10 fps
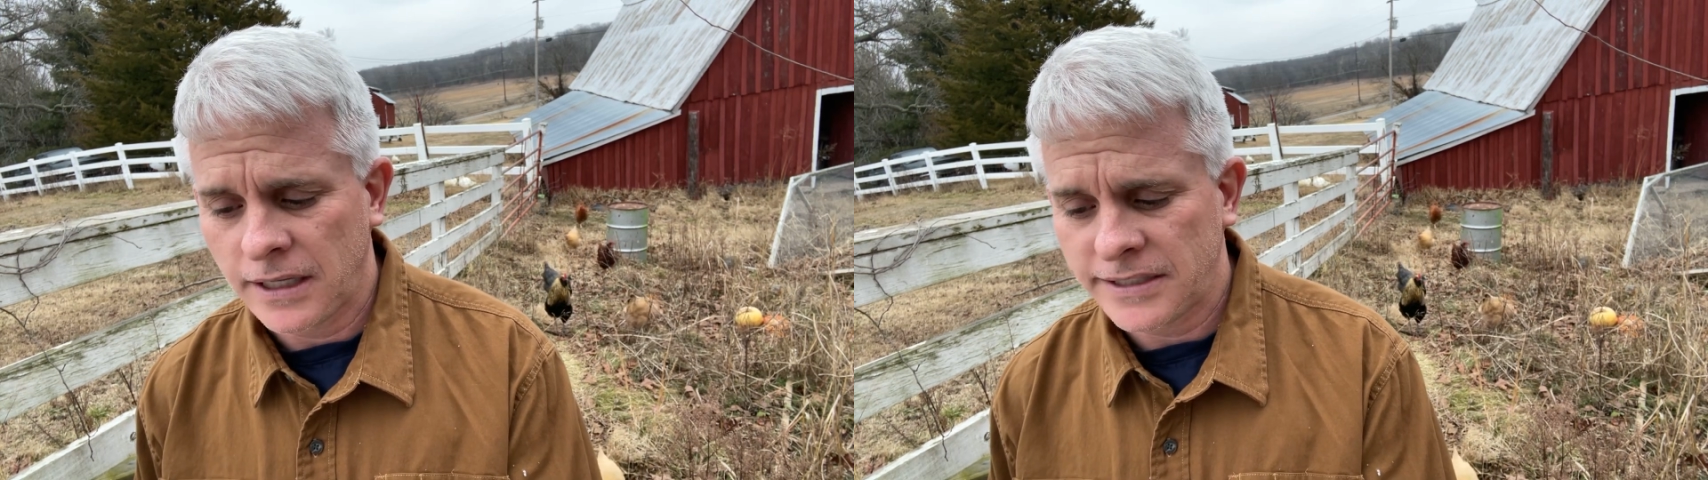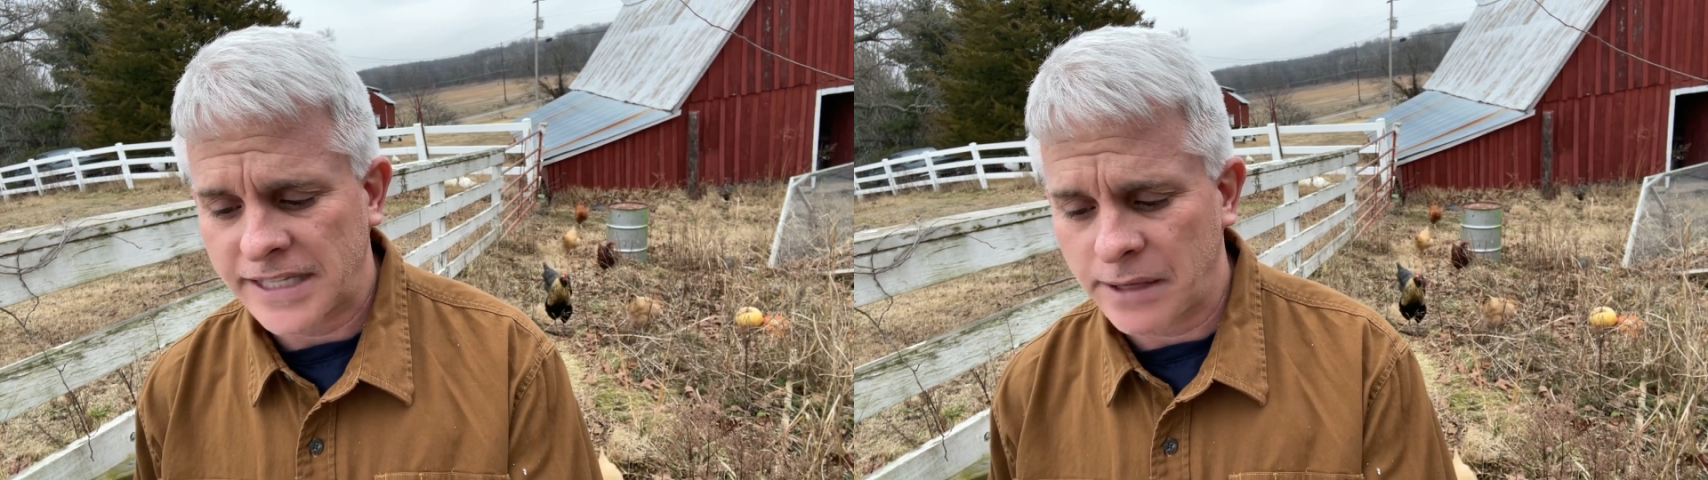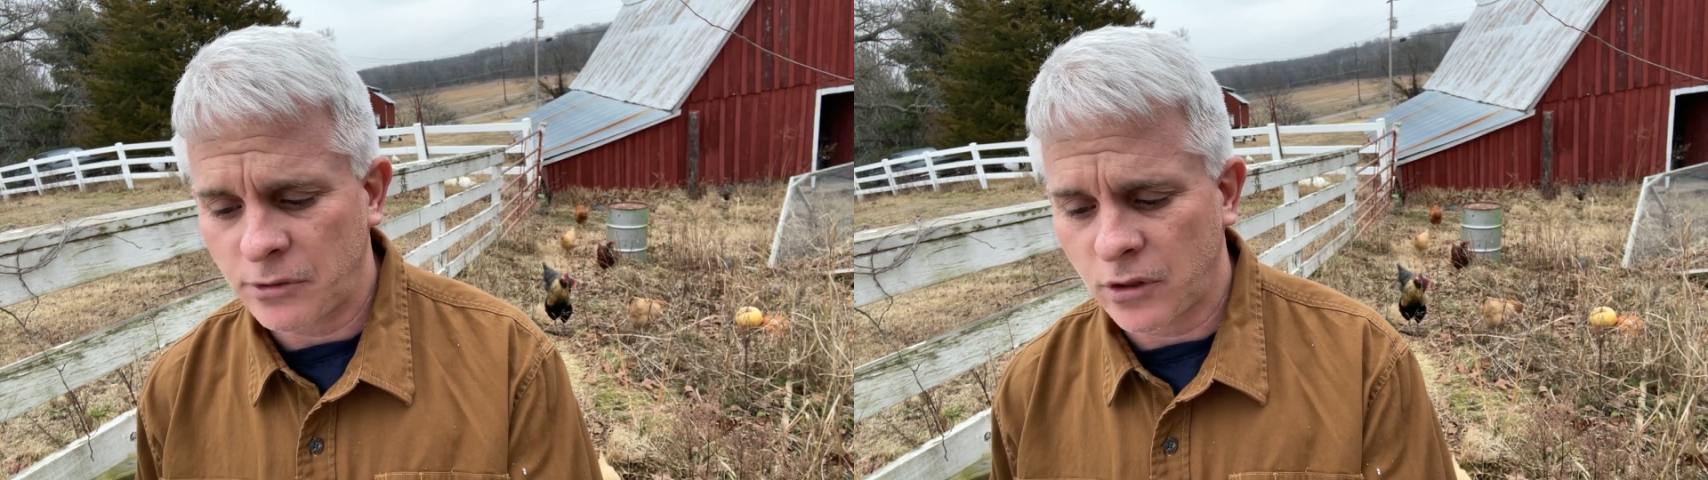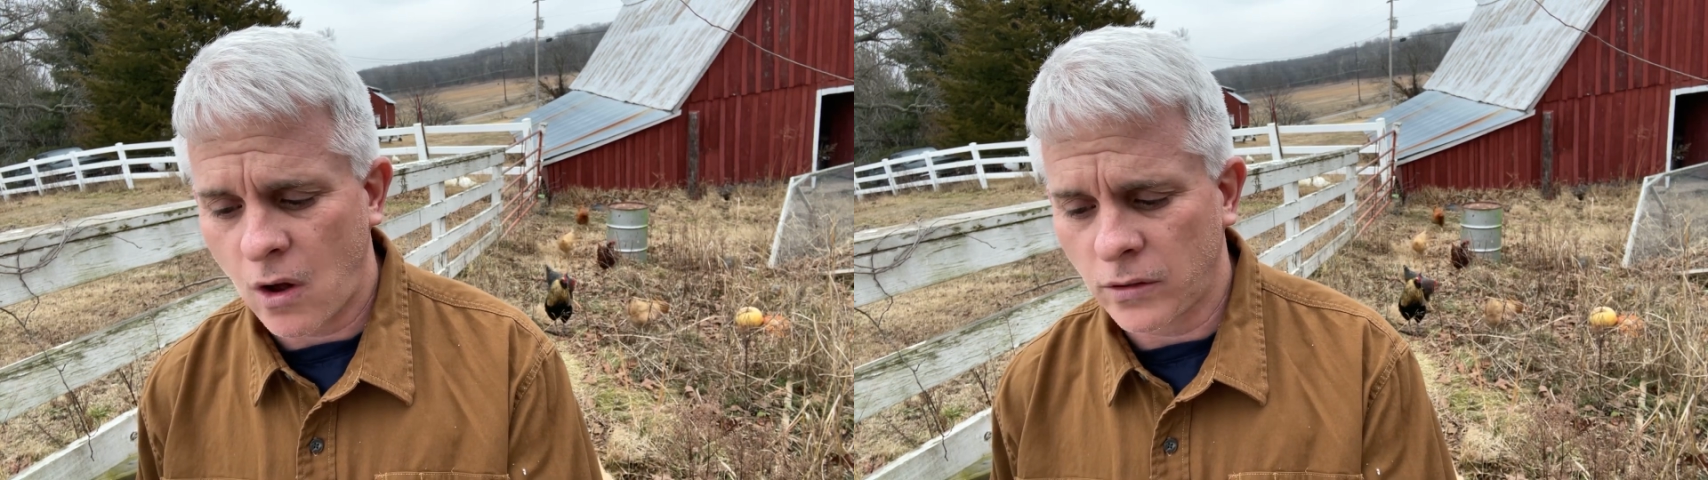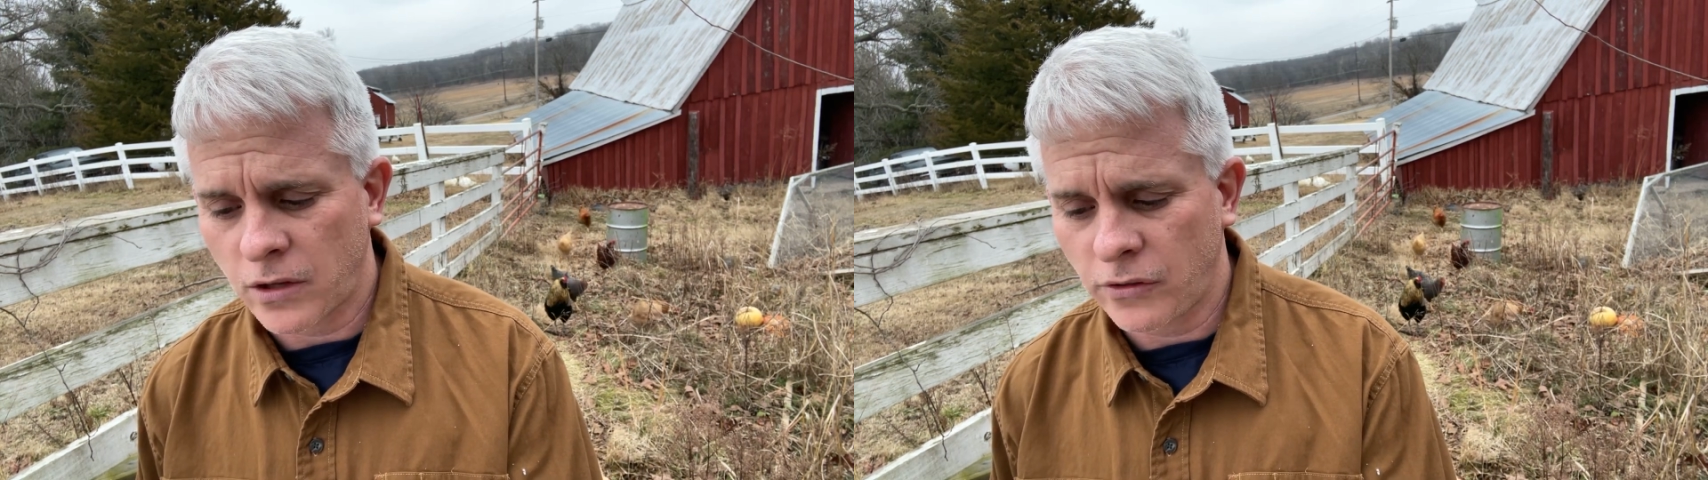Samuel
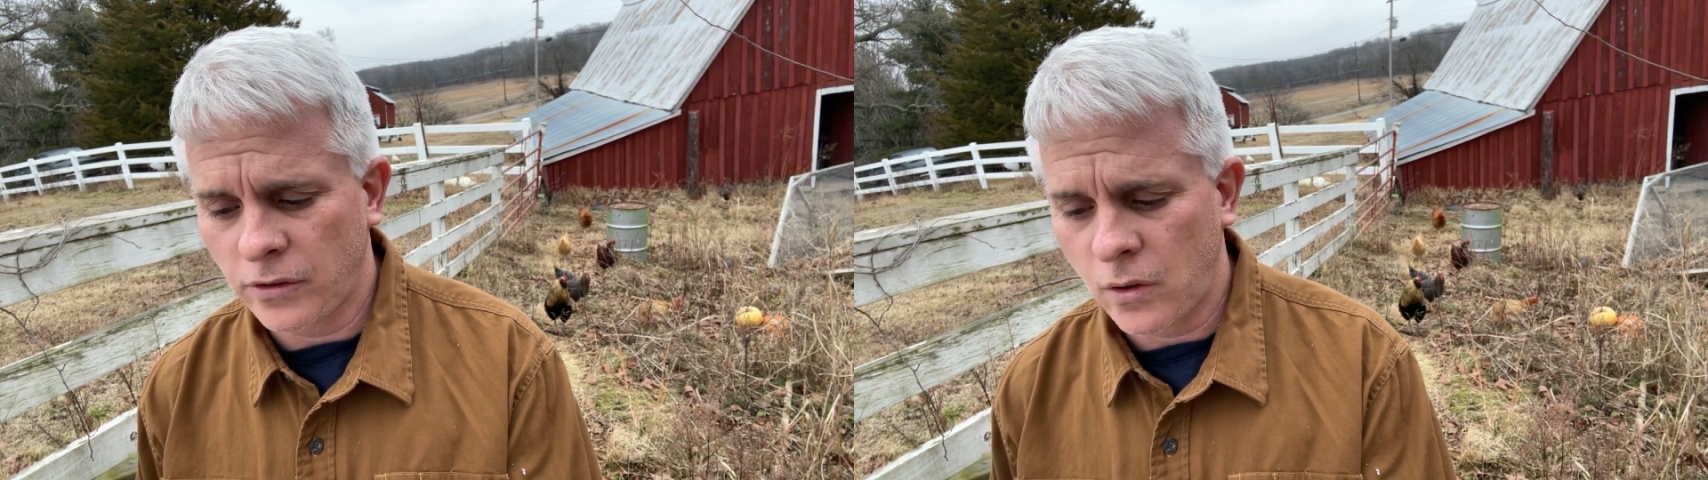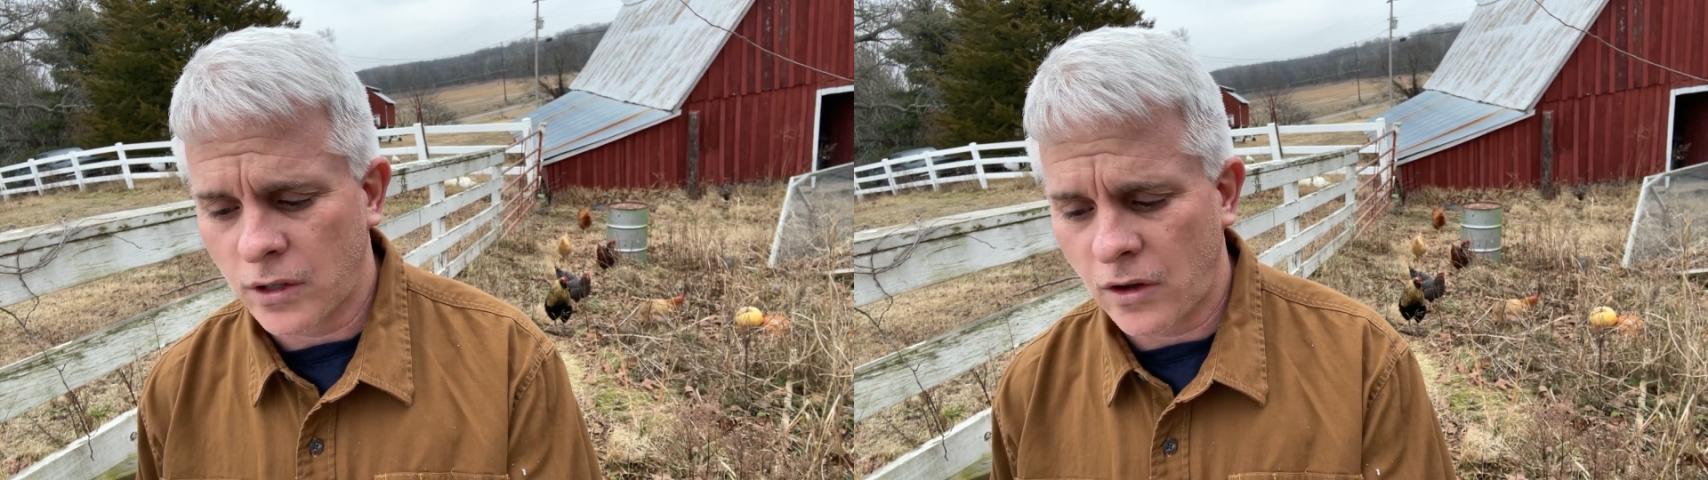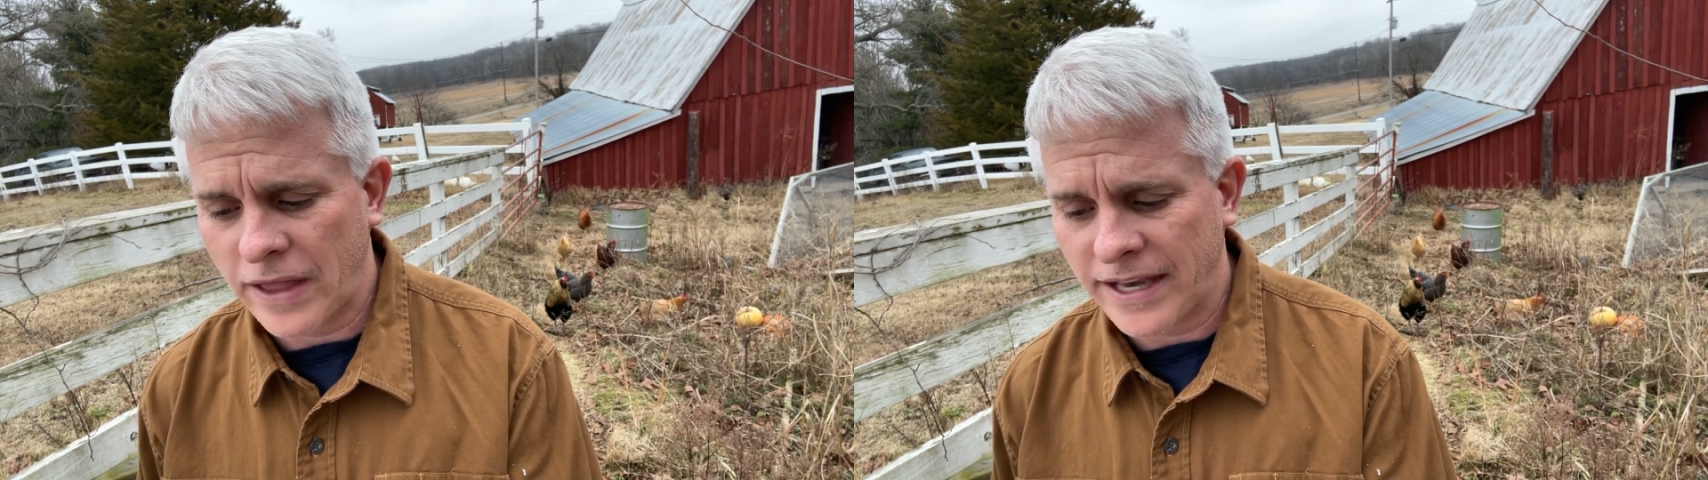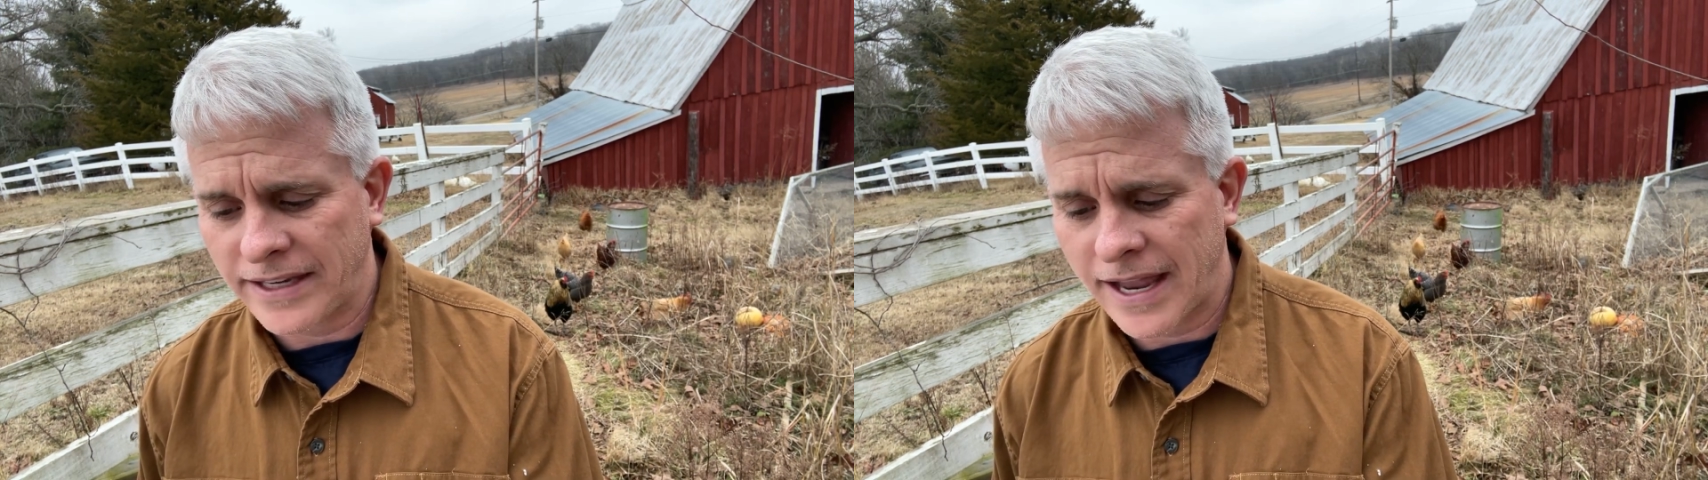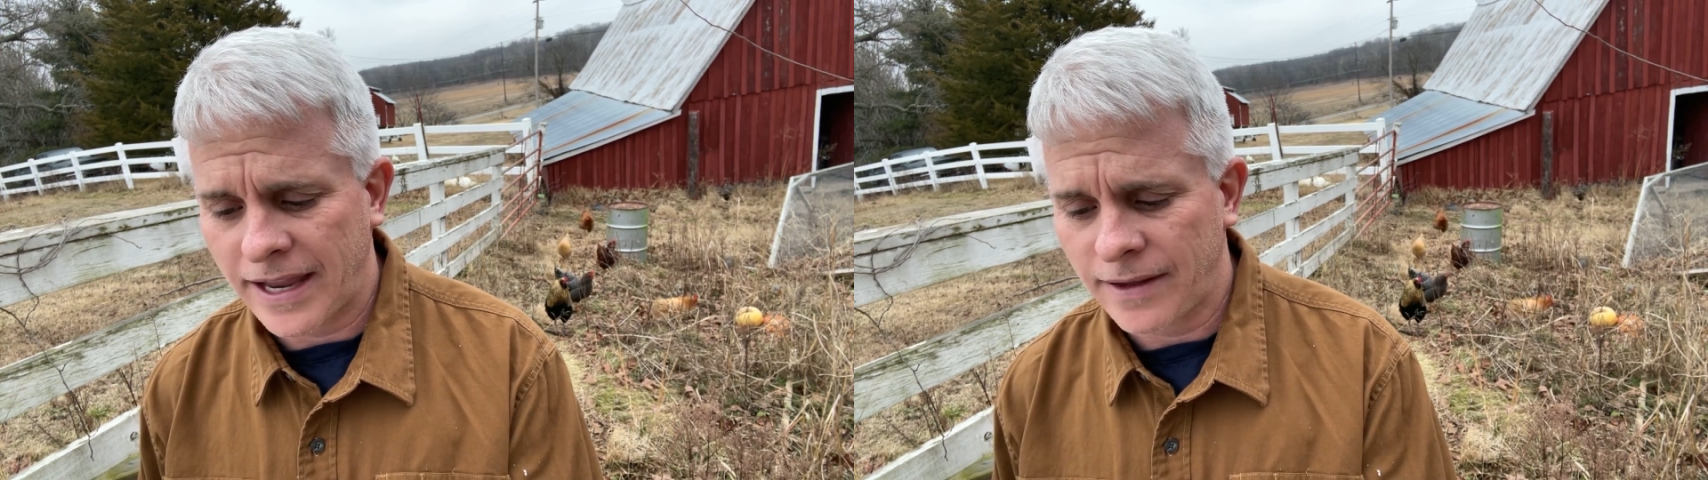called on the Lord on that
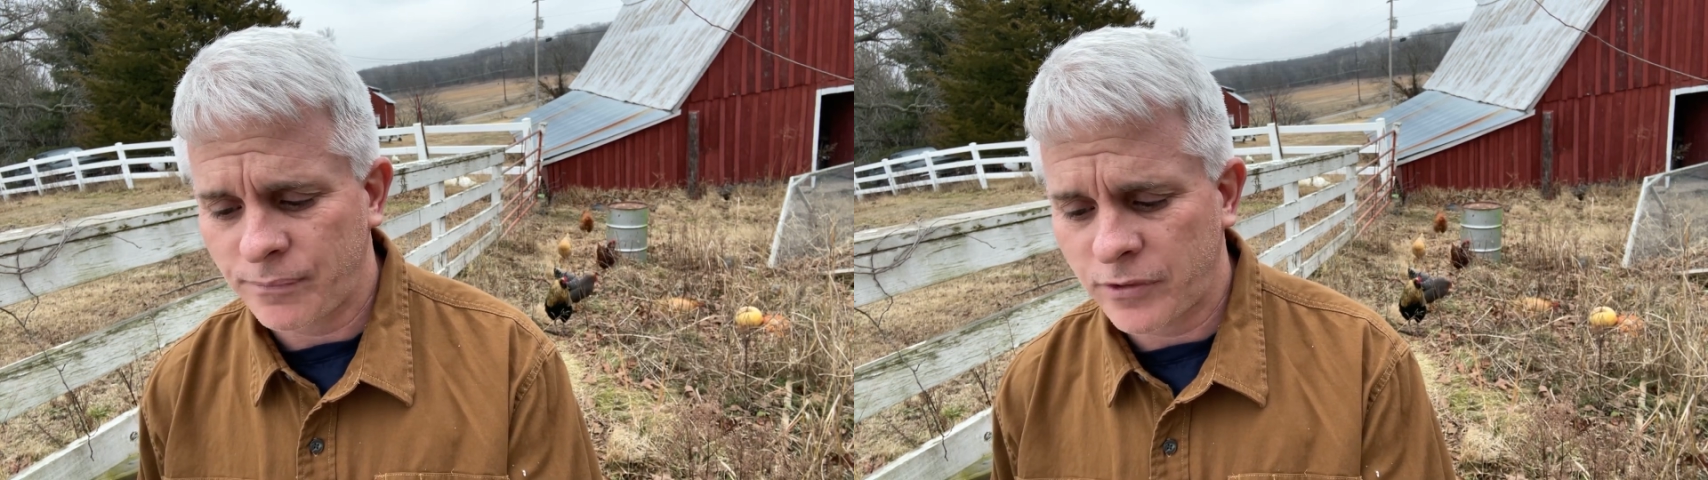day.